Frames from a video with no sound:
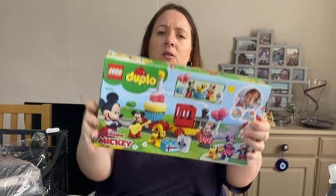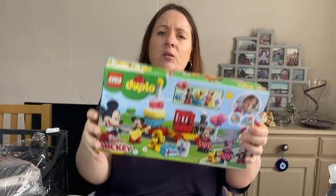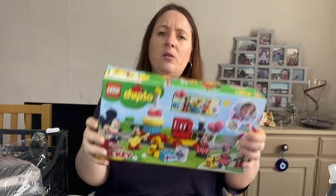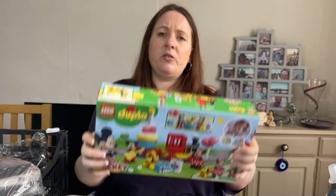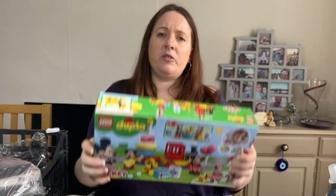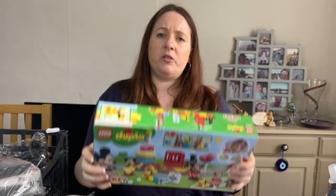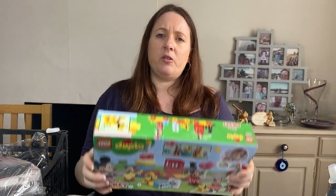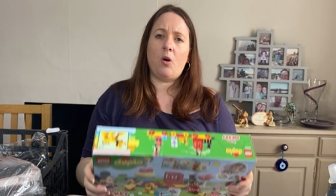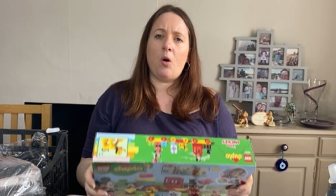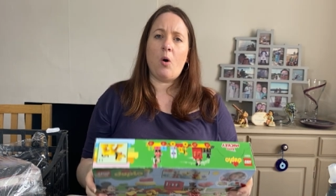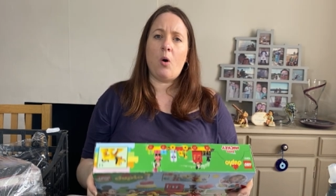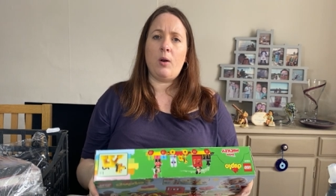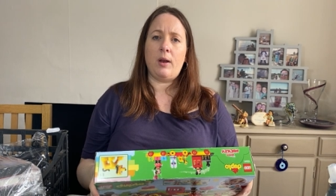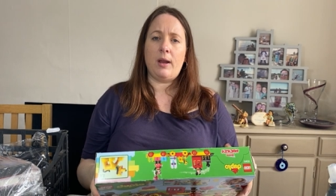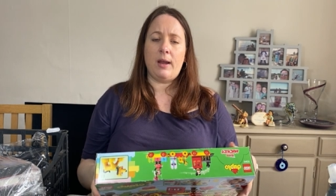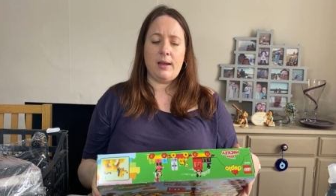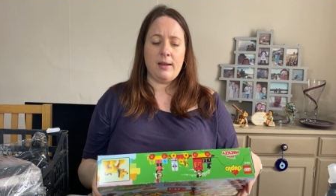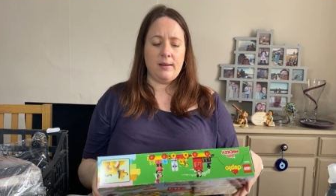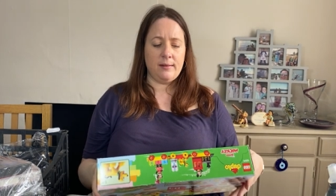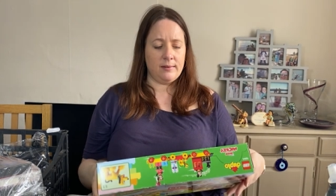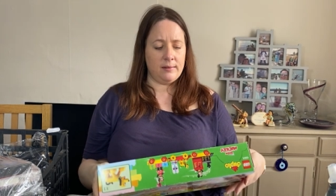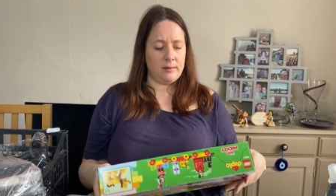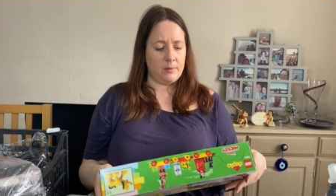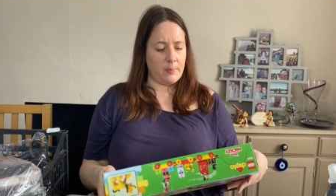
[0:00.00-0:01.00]
long as you're
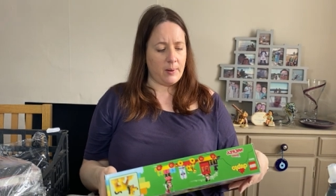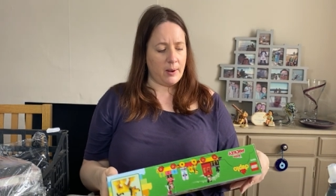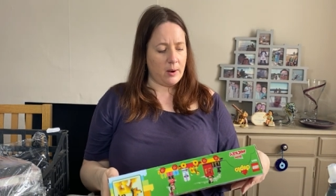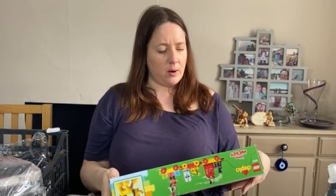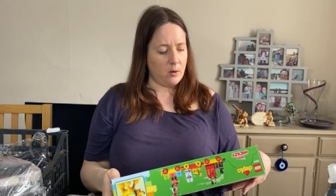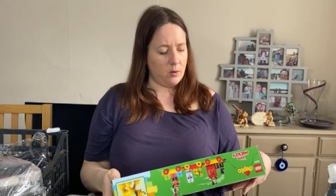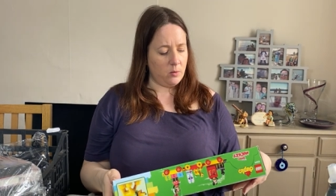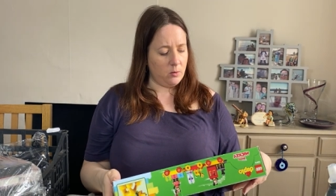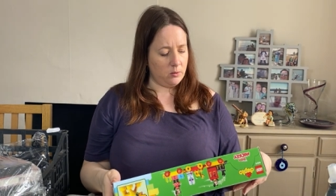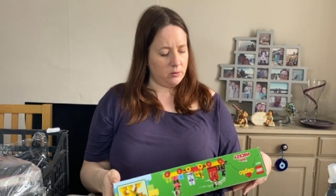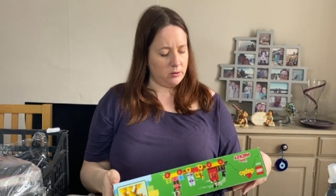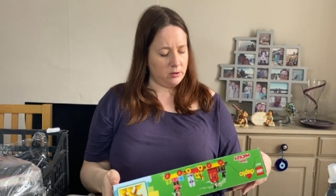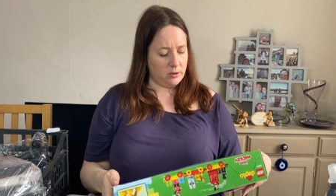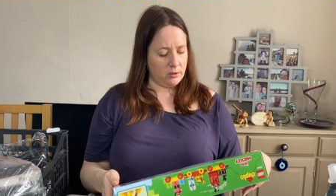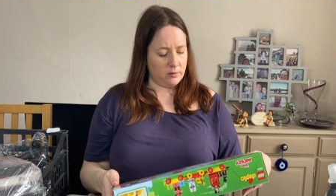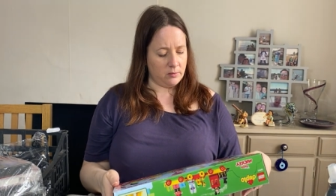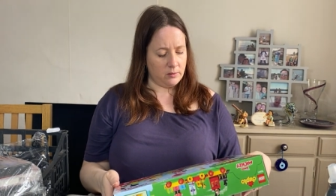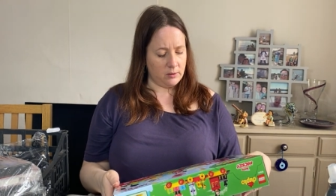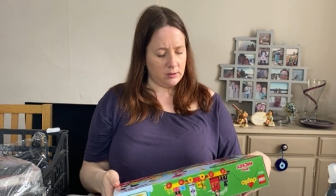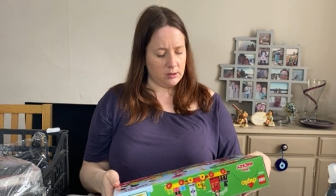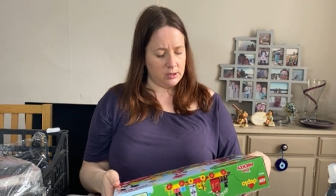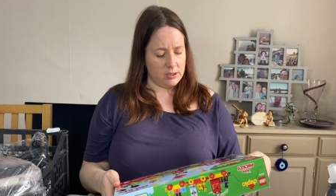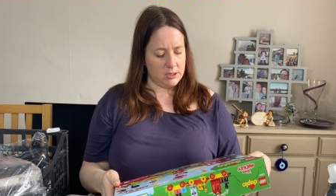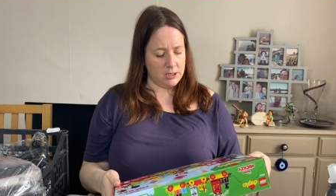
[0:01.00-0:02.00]
honest about
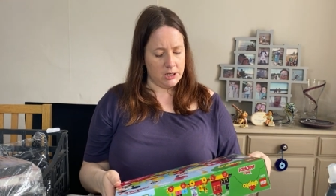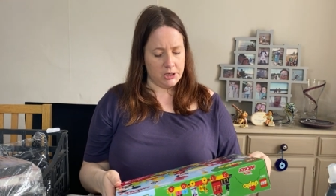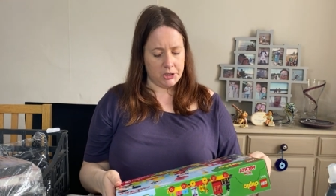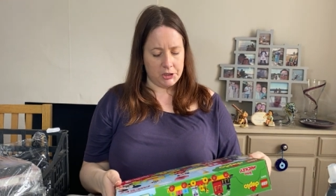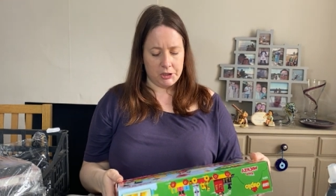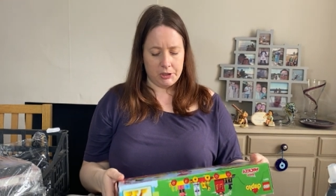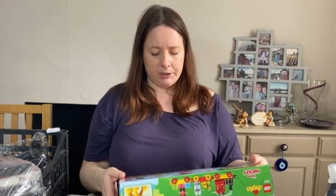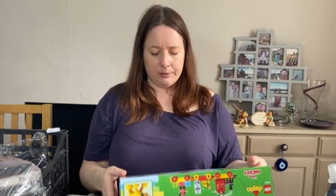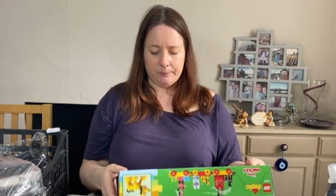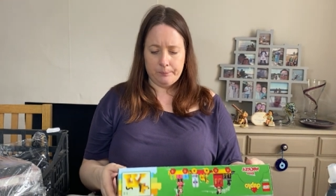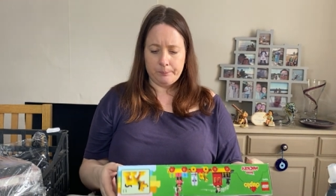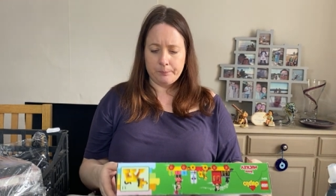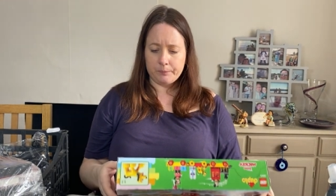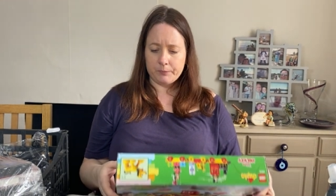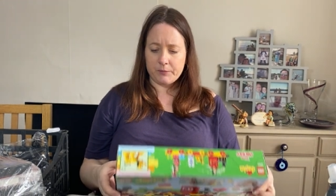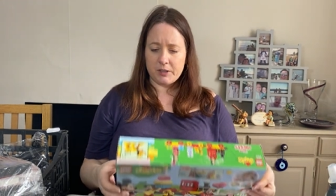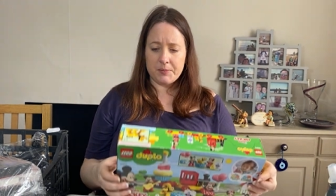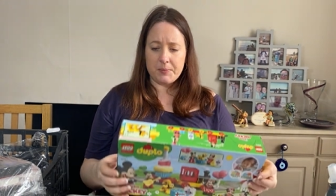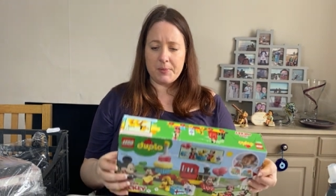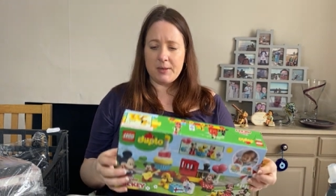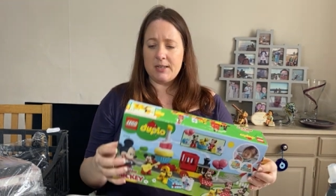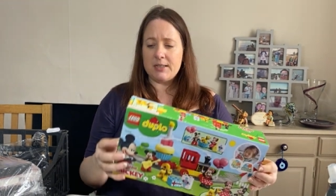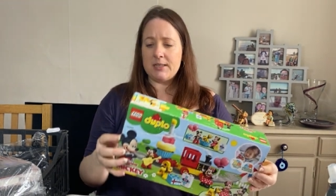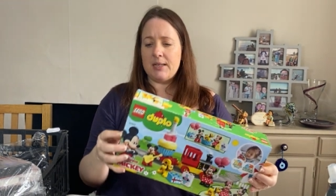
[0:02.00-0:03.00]
the condition, I
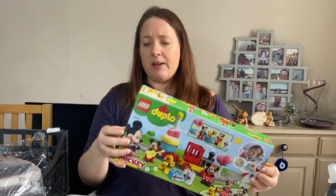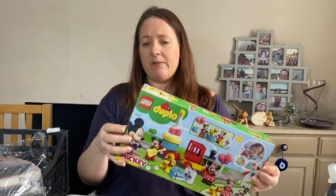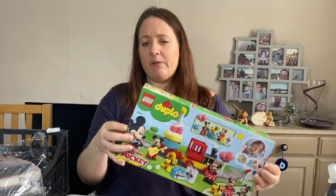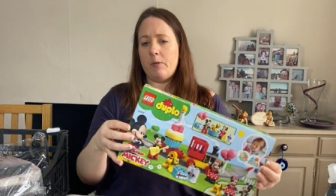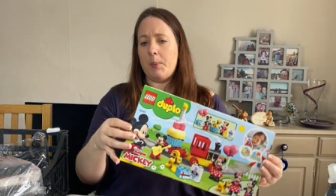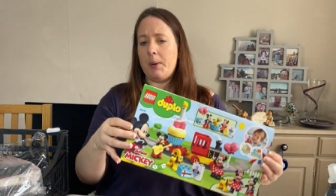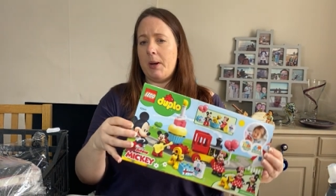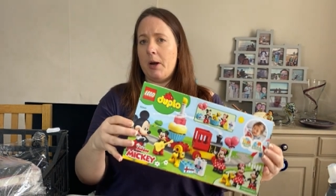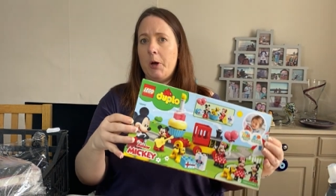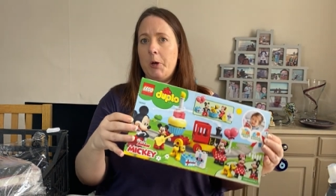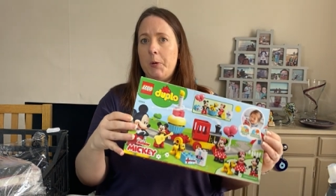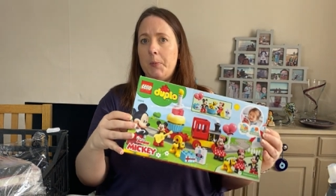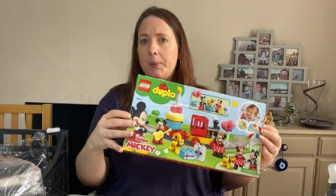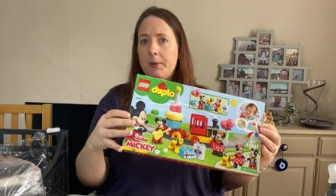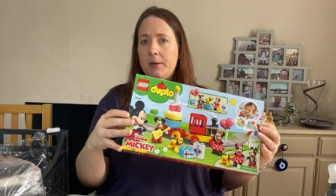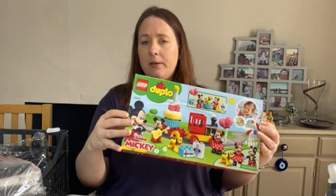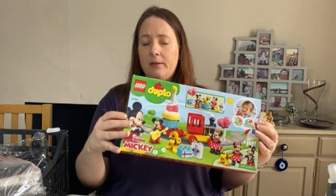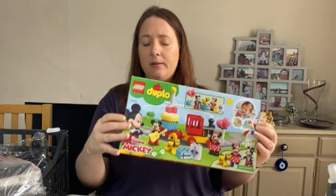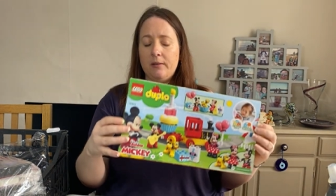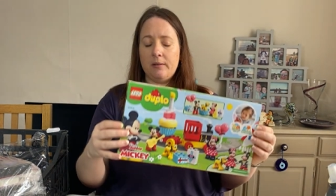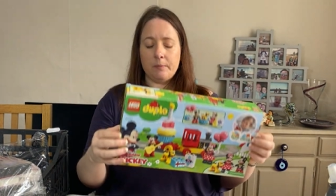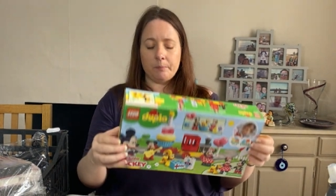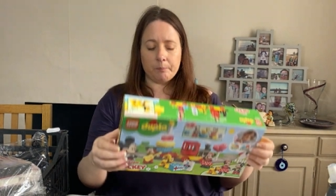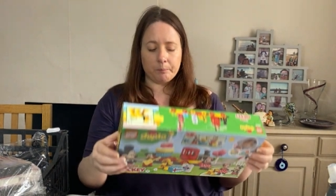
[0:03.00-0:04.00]
mean, it's never been
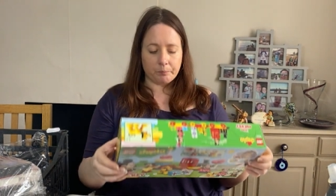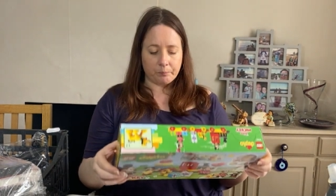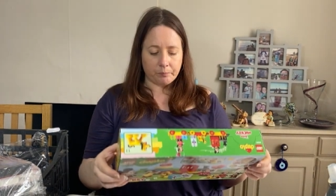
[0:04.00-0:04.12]
opened.